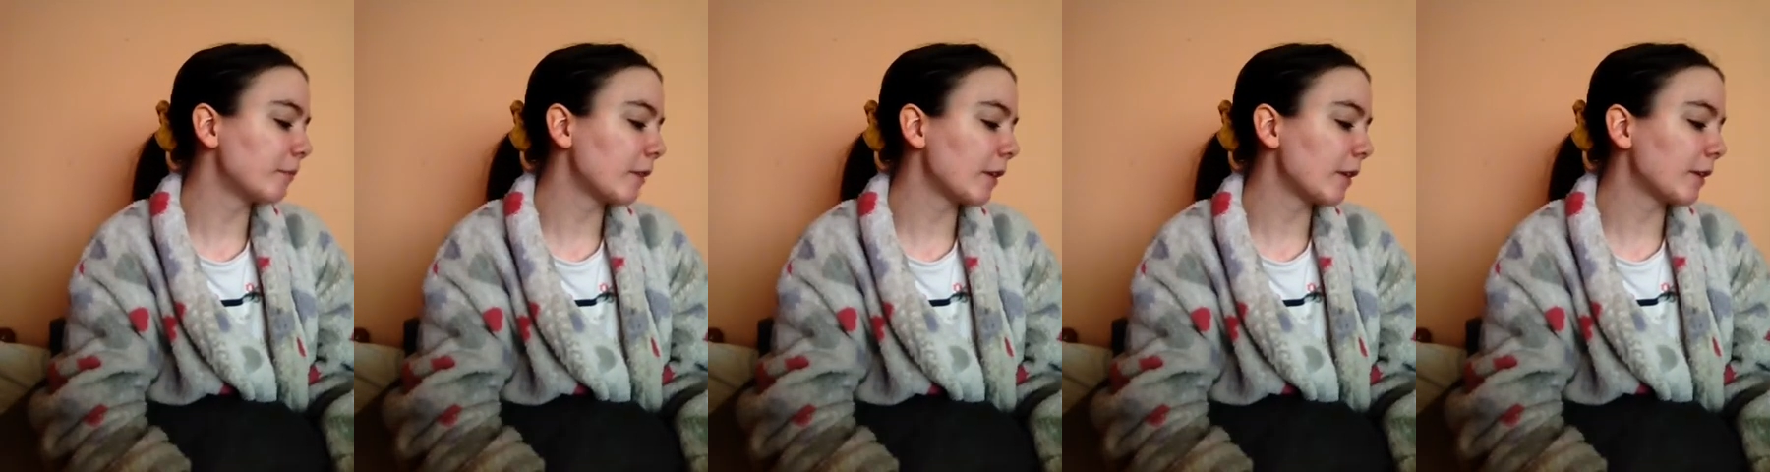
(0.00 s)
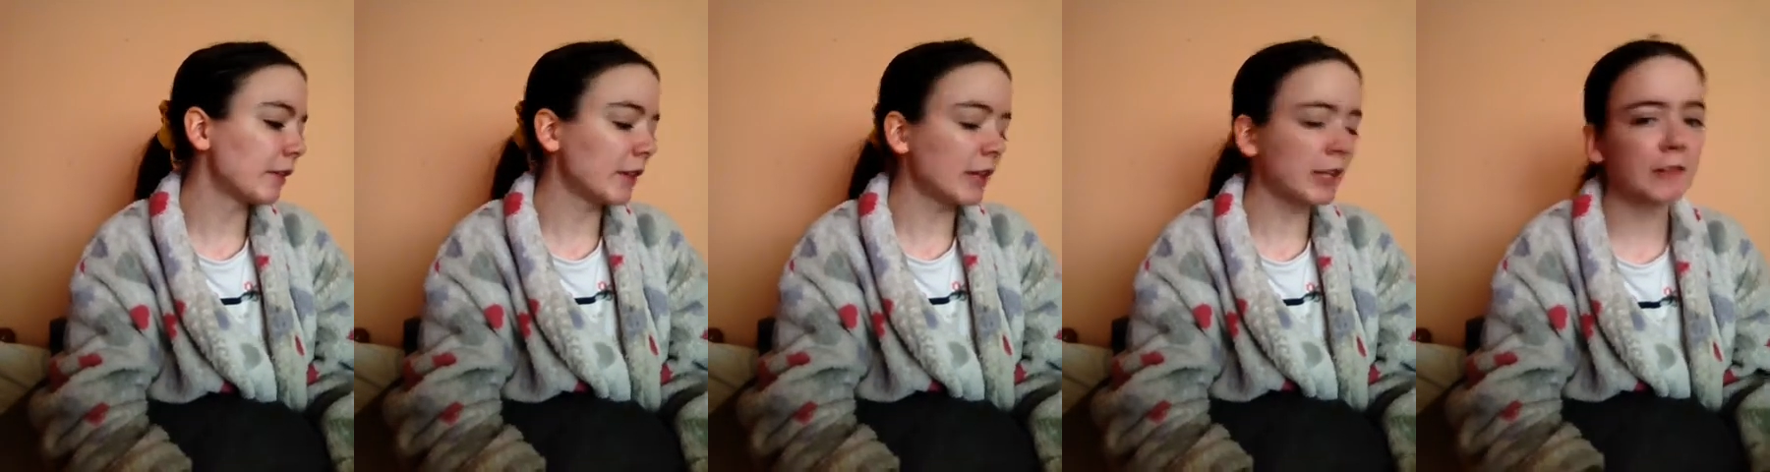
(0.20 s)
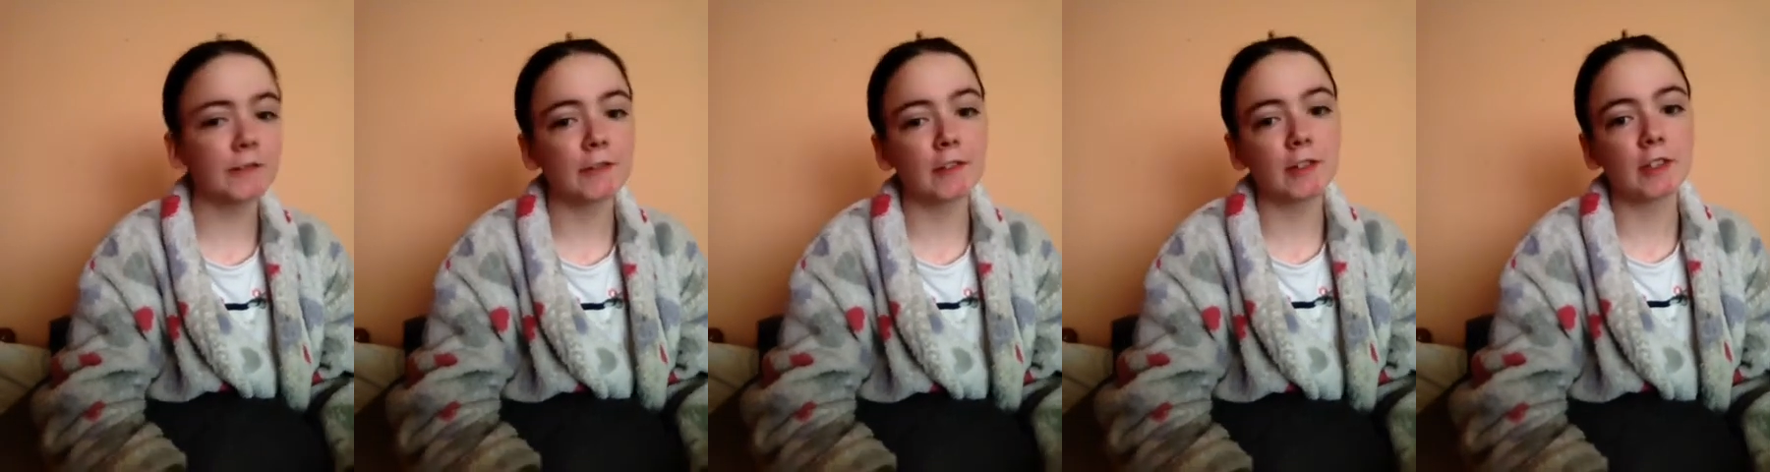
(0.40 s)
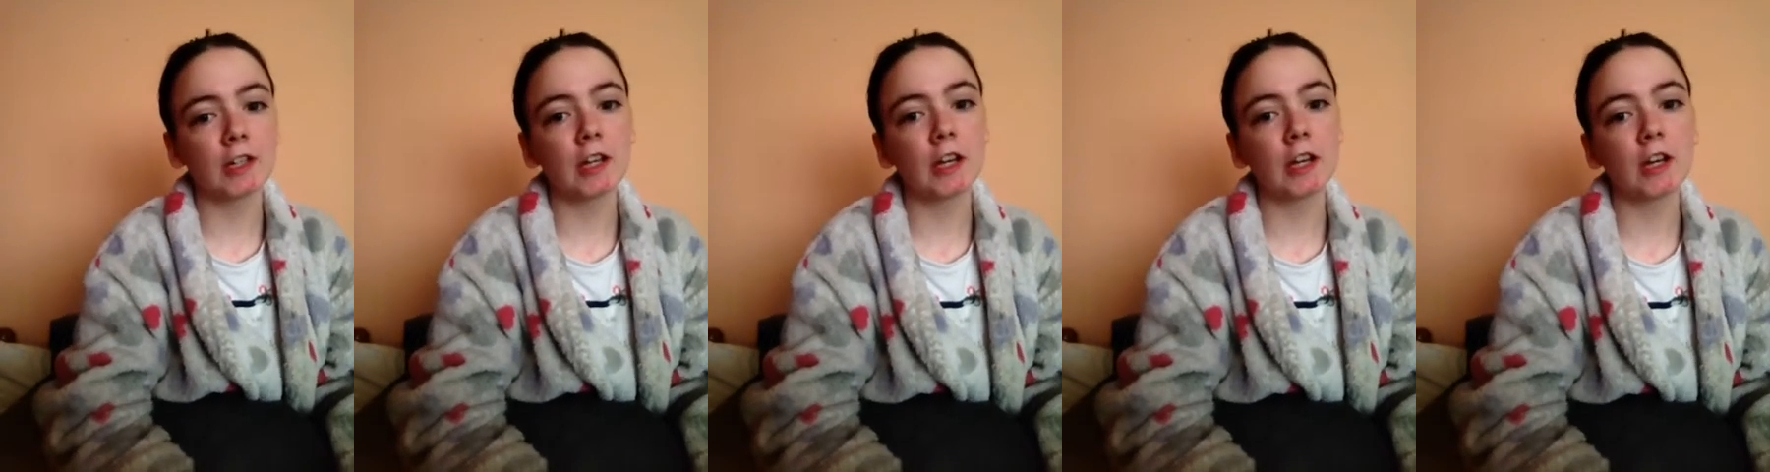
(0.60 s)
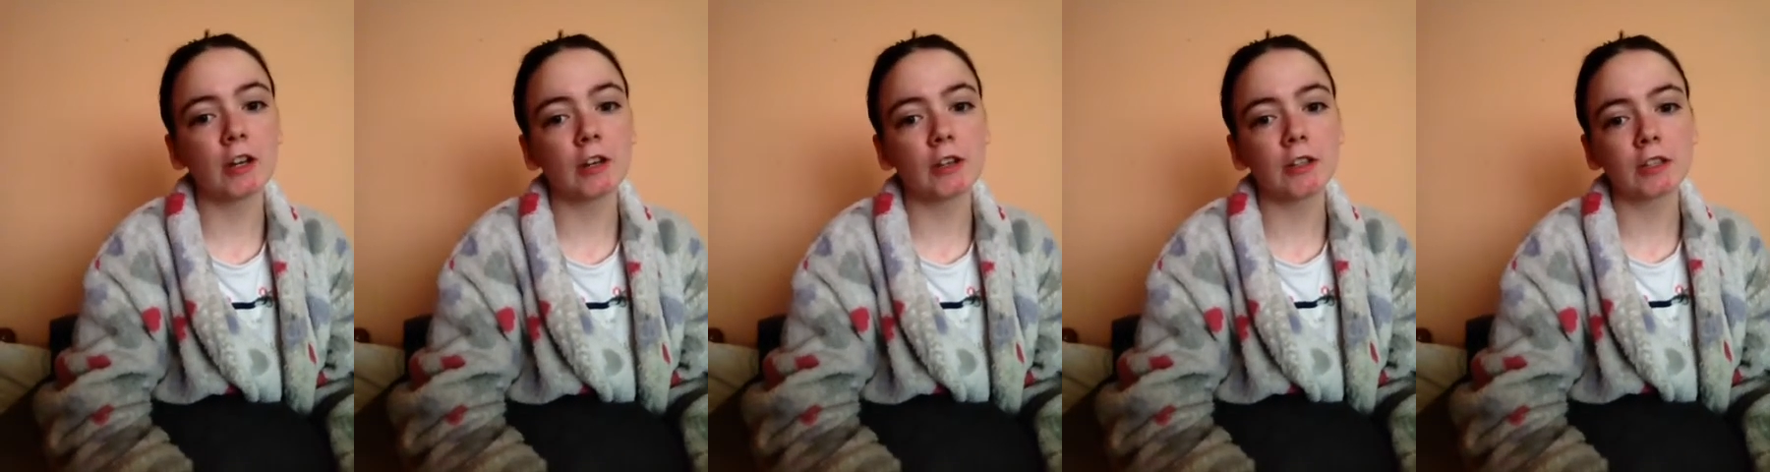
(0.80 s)
This
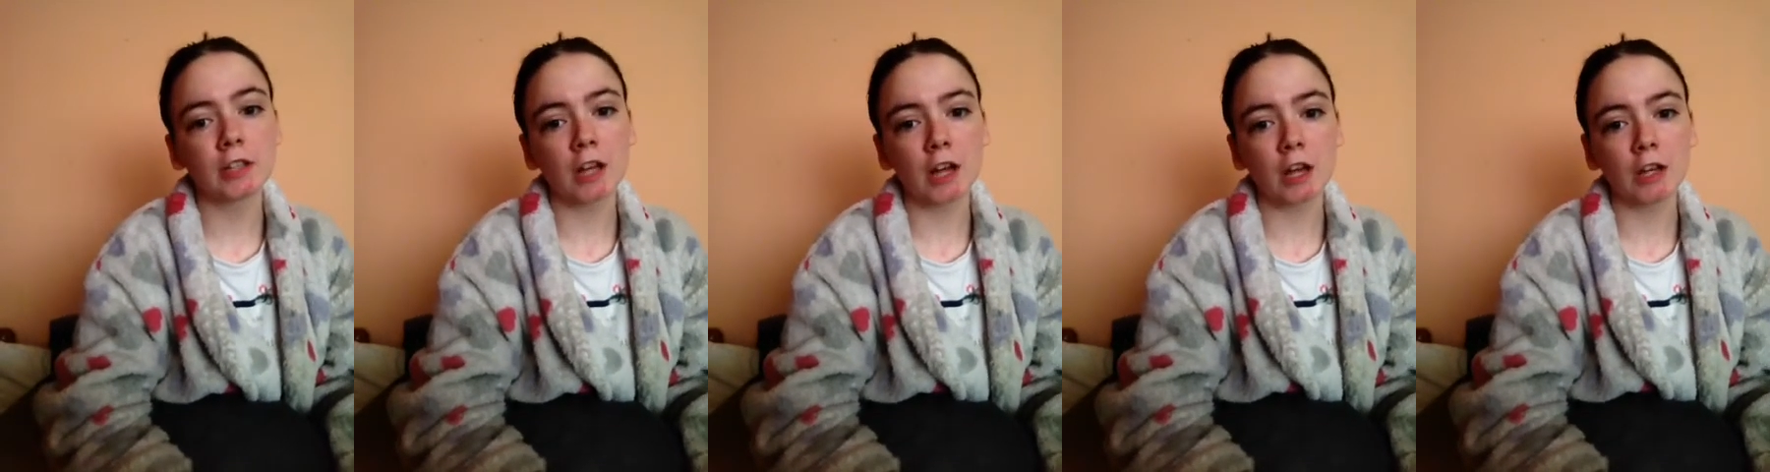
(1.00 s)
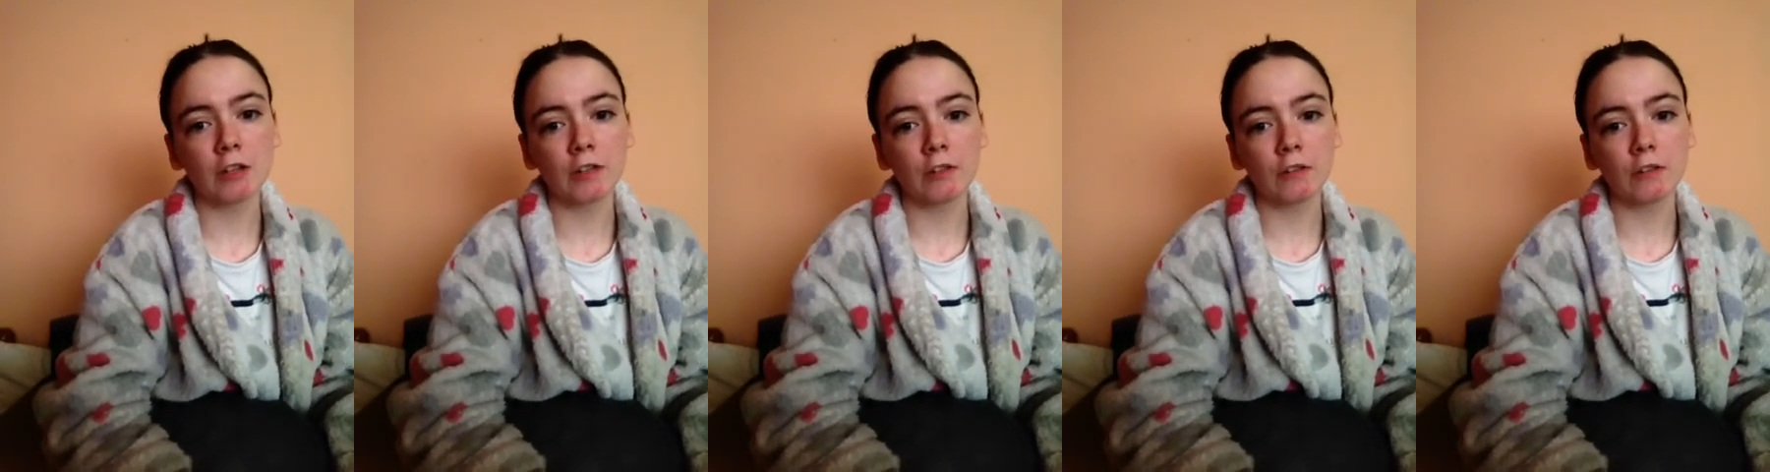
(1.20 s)
video is kind